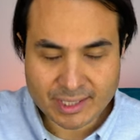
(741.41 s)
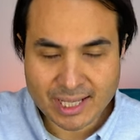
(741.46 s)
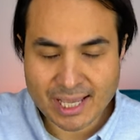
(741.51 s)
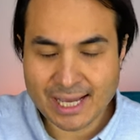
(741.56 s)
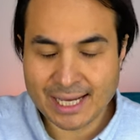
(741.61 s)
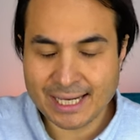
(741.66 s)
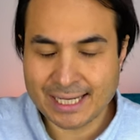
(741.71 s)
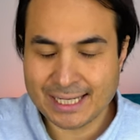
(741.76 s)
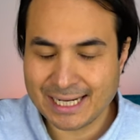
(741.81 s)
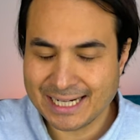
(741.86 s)

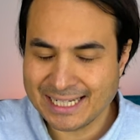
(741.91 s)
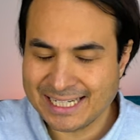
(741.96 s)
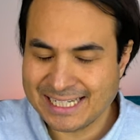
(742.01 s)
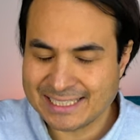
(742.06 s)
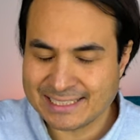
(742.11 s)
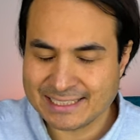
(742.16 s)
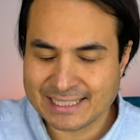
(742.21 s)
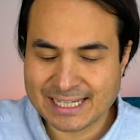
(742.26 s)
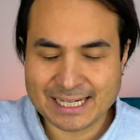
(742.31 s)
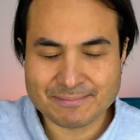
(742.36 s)
I
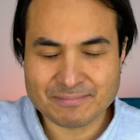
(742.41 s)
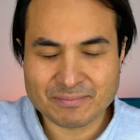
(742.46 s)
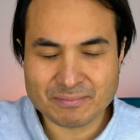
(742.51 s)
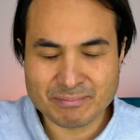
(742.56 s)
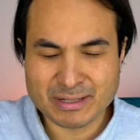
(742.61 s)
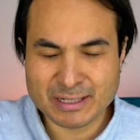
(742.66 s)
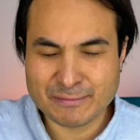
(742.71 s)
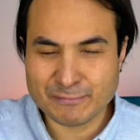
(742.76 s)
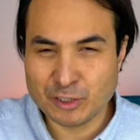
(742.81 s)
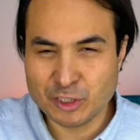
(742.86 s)
needed
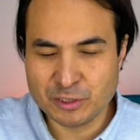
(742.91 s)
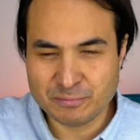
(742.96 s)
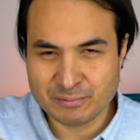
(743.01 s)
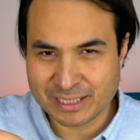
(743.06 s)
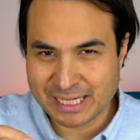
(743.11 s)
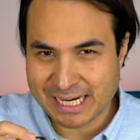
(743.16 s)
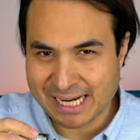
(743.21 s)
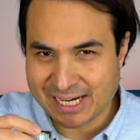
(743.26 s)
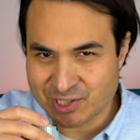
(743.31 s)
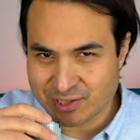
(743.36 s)
that bit of
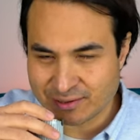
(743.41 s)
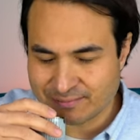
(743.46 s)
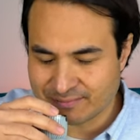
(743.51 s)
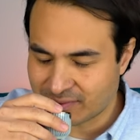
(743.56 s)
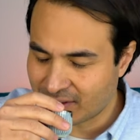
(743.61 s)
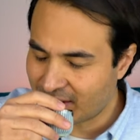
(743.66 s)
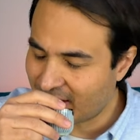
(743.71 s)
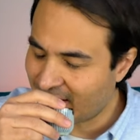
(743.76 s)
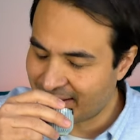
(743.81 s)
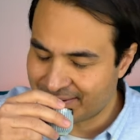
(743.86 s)

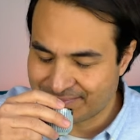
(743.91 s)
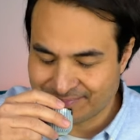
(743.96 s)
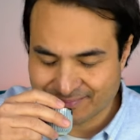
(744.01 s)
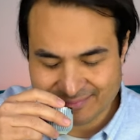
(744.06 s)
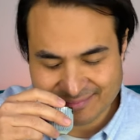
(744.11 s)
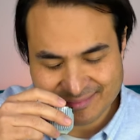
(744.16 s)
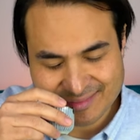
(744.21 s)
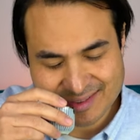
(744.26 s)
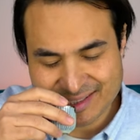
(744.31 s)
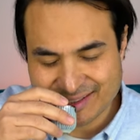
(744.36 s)
lubrication. Oh,
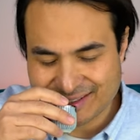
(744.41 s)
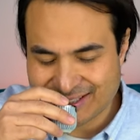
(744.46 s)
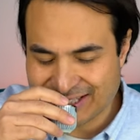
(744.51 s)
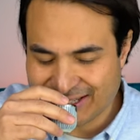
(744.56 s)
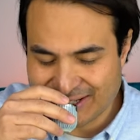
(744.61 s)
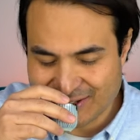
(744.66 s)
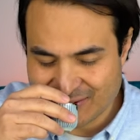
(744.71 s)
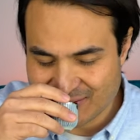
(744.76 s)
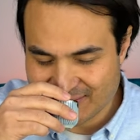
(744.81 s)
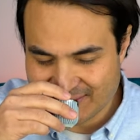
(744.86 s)

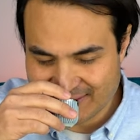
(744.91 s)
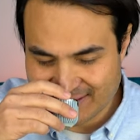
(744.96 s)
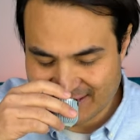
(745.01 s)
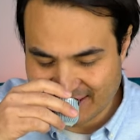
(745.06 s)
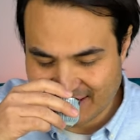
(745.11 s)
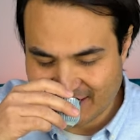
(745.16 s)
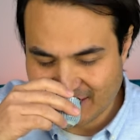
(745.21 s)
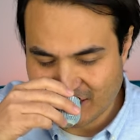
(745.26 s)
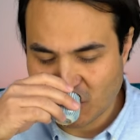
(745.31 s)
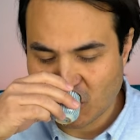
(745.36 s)
delicious
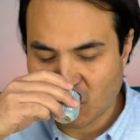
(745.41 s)
tea.